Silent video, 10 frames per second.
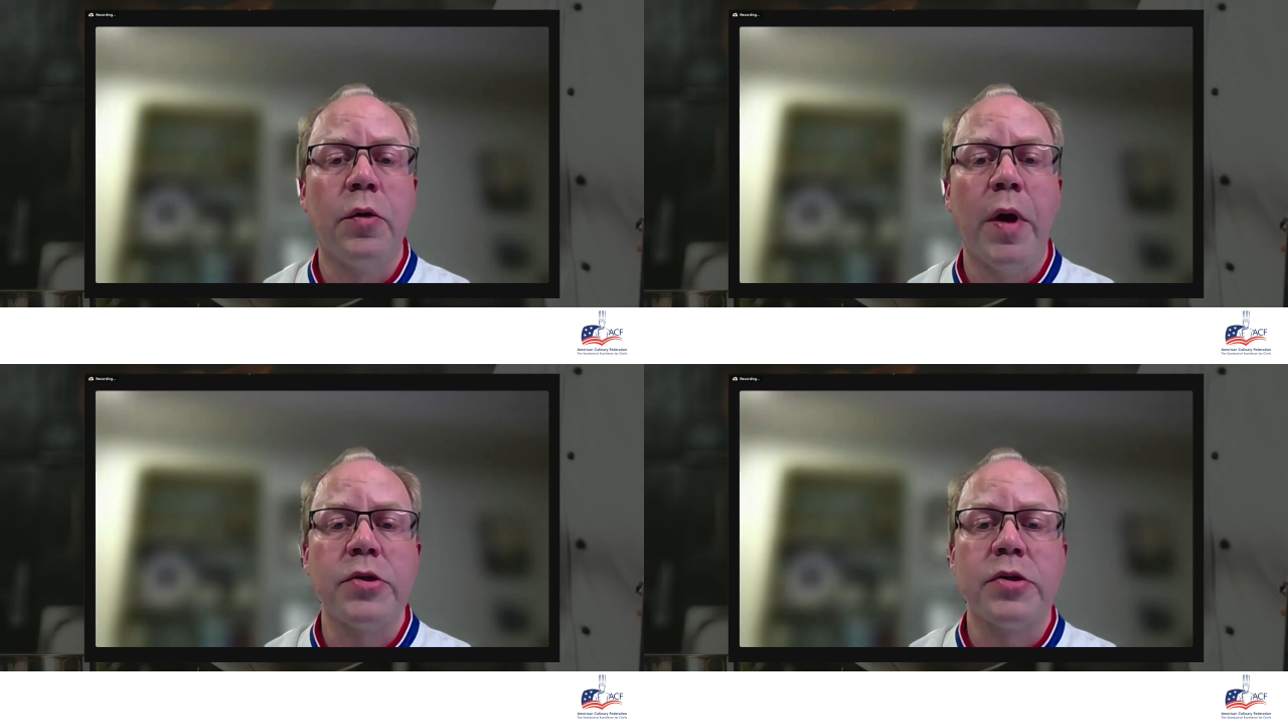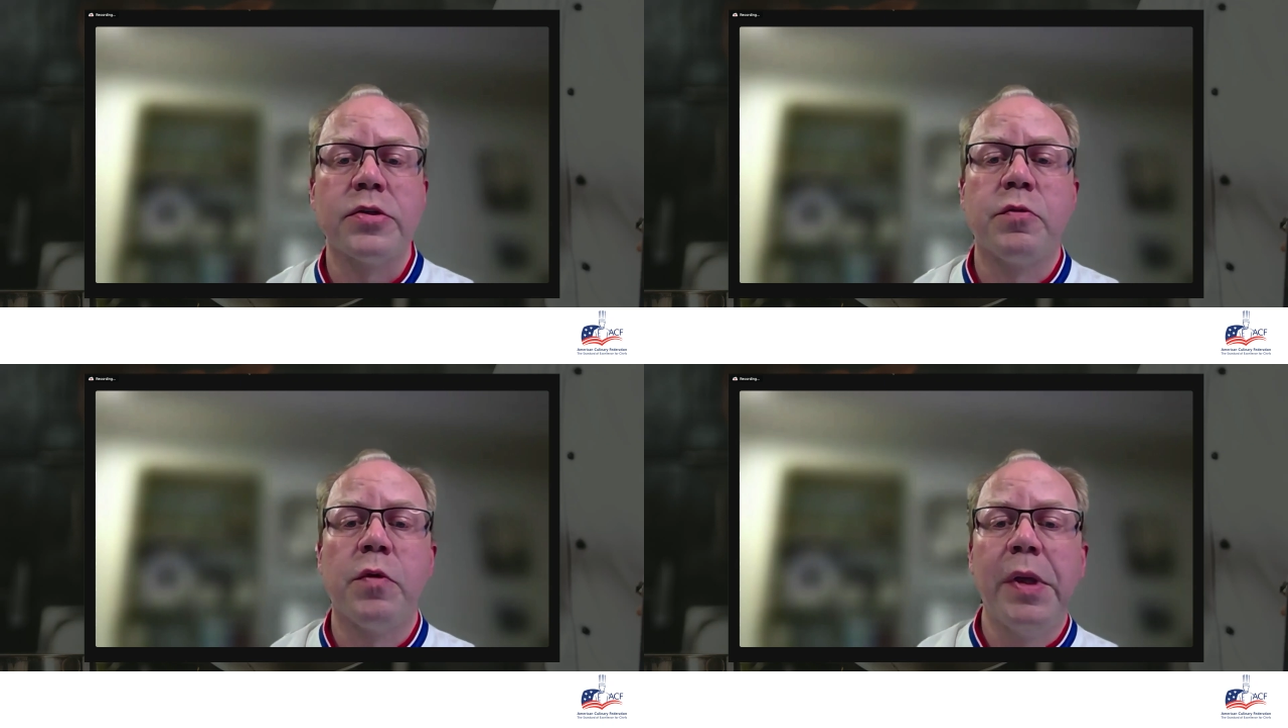
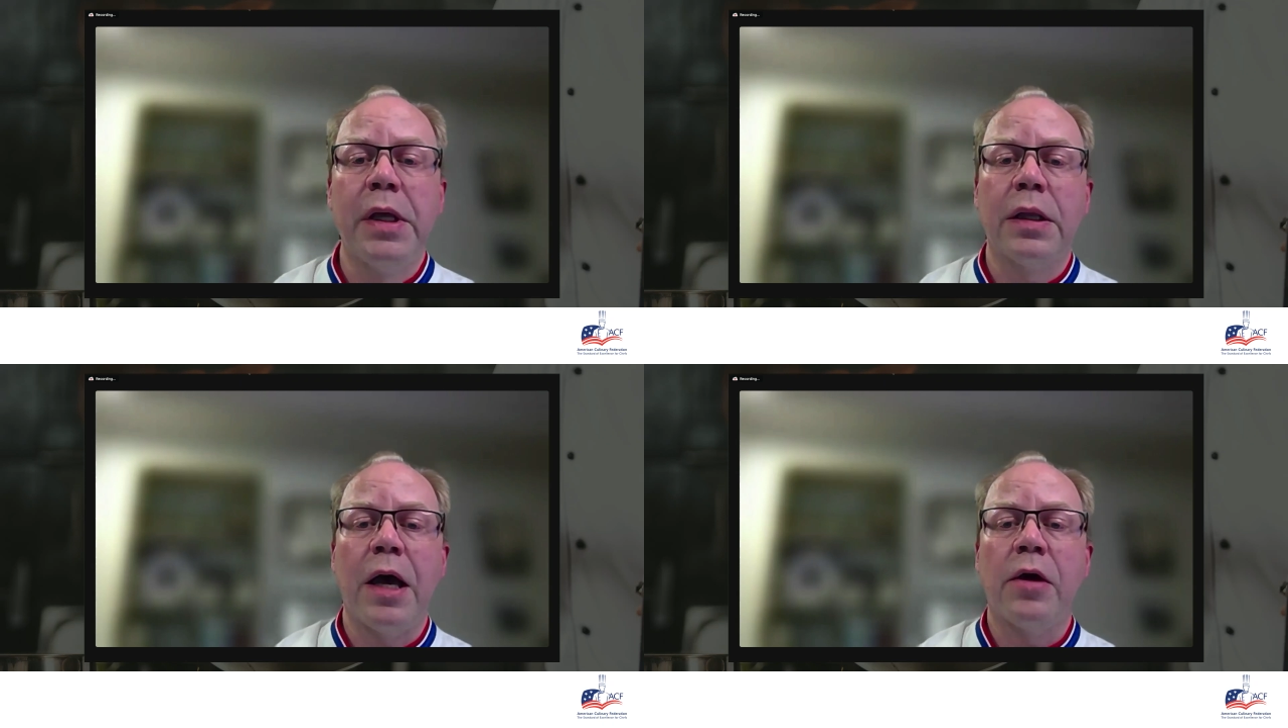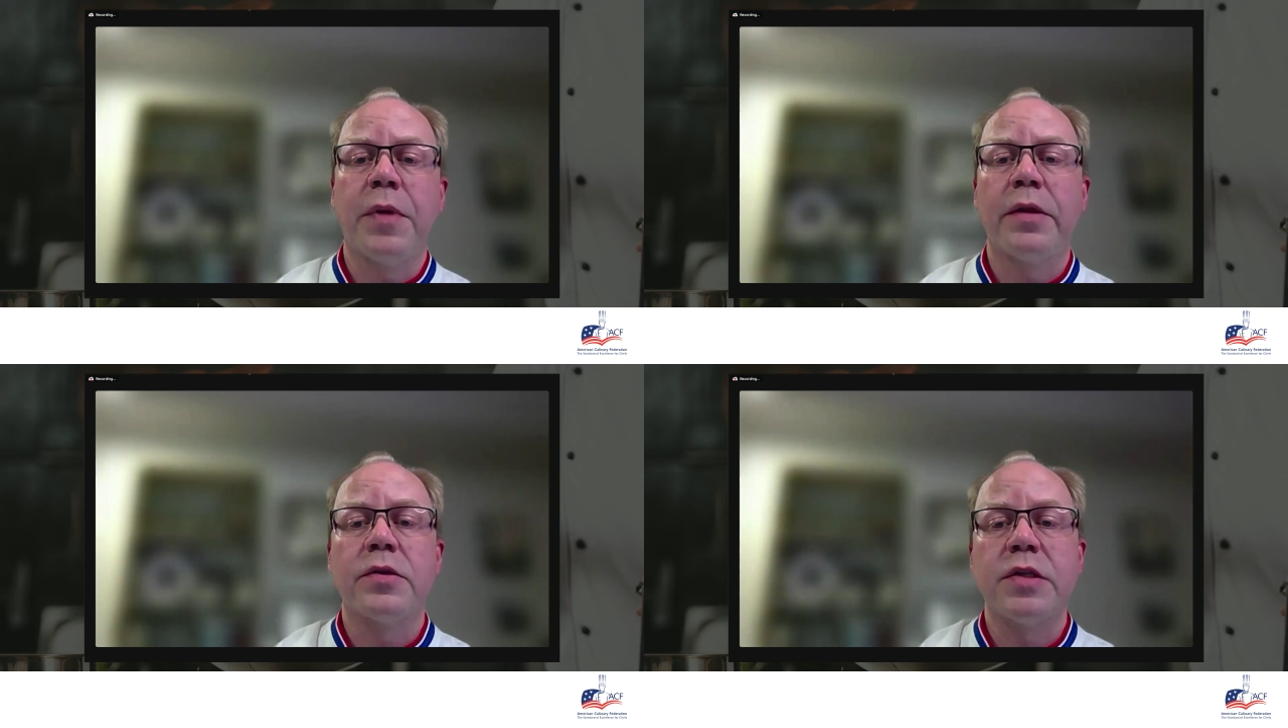Additional questions
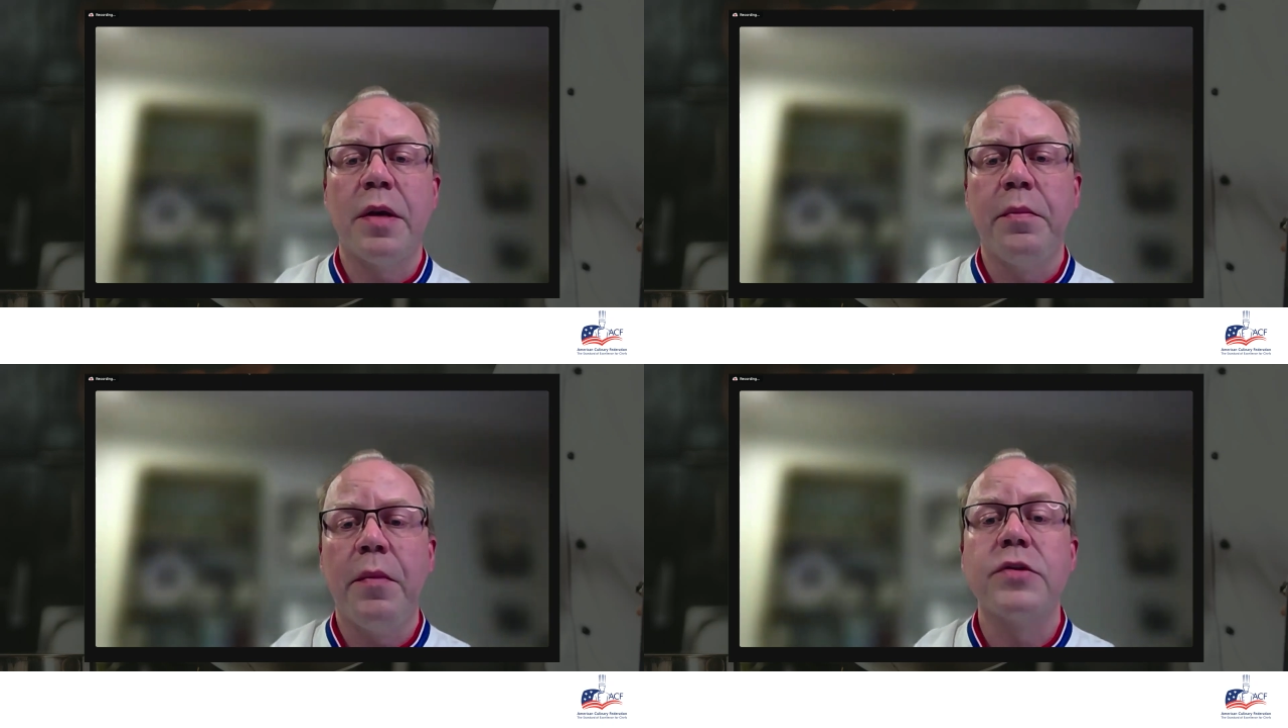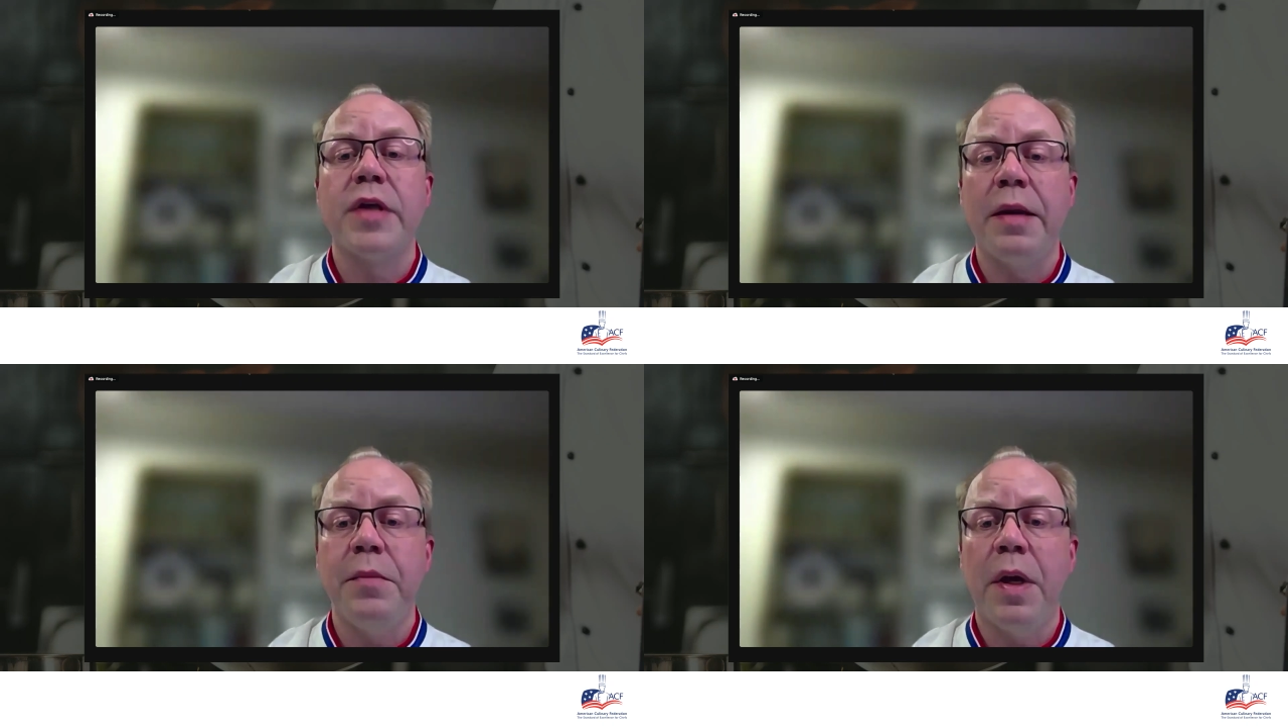will be allowed by
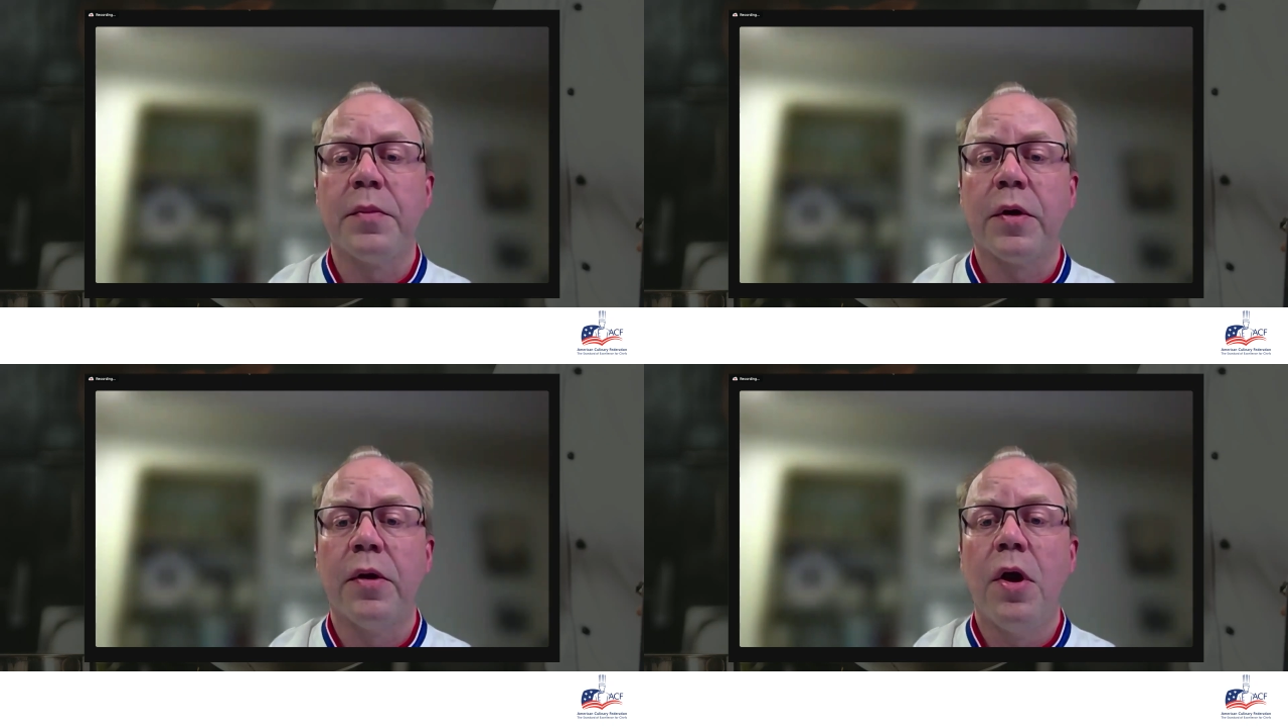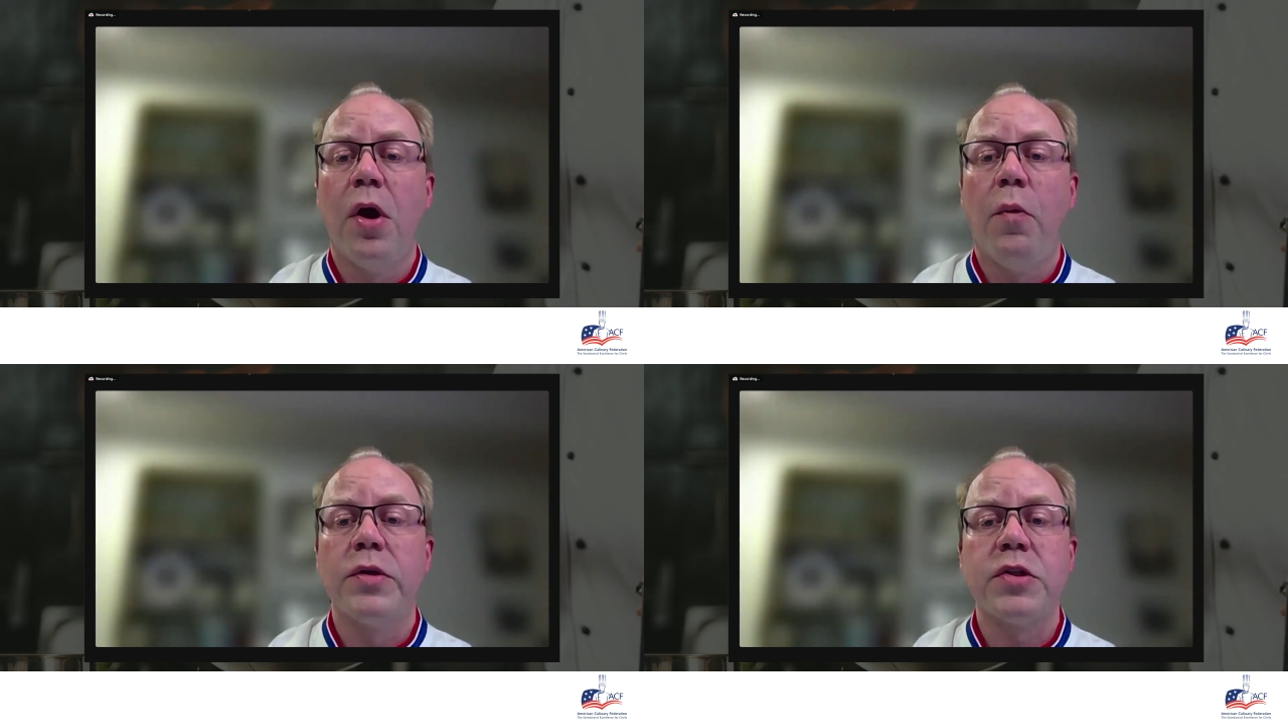the same
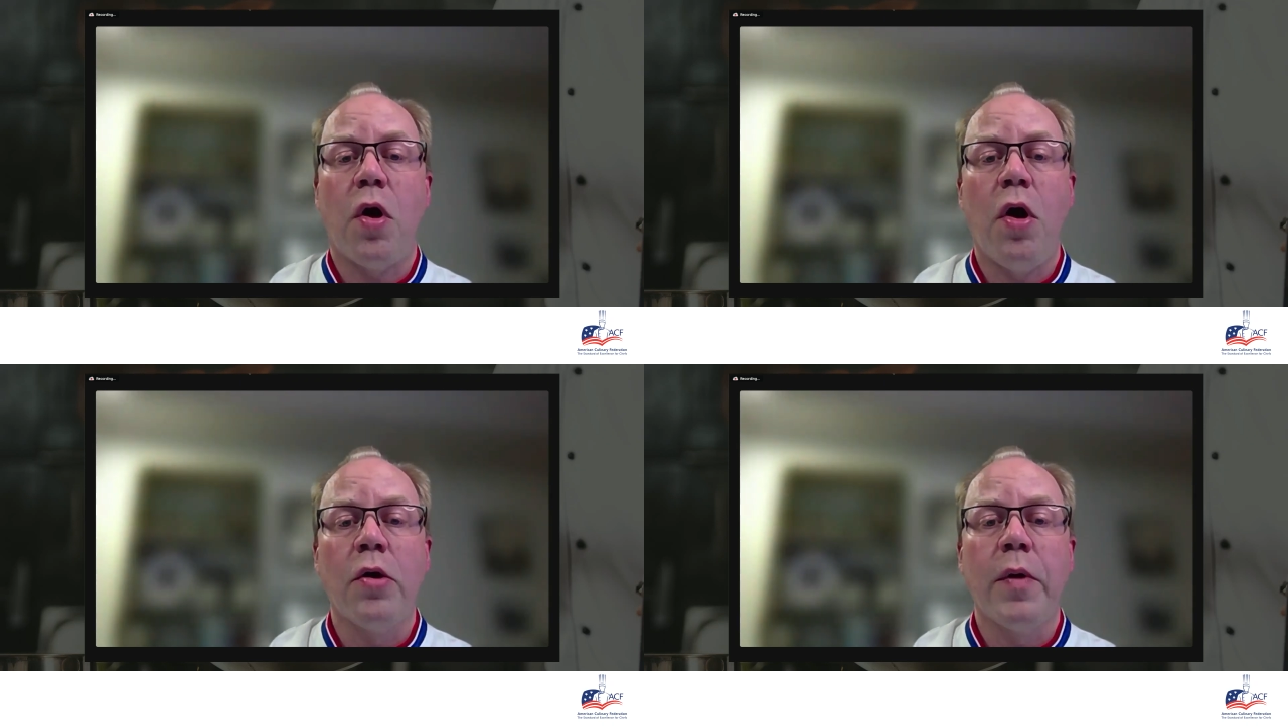member